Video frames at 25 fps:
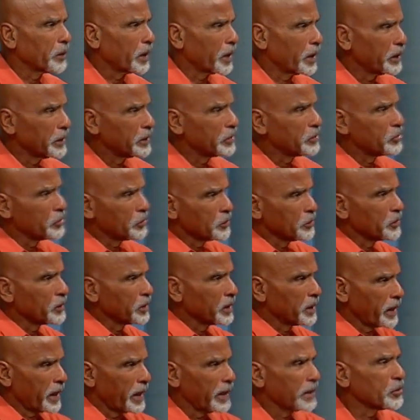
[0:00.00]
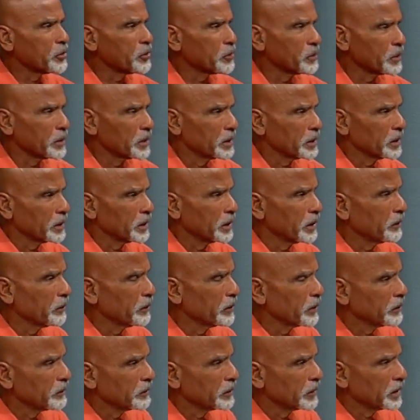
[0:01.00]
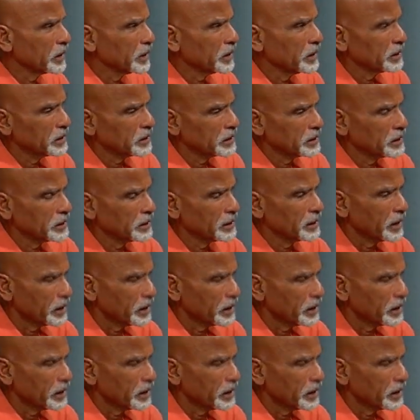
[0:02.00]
prior to the actual hearing of the case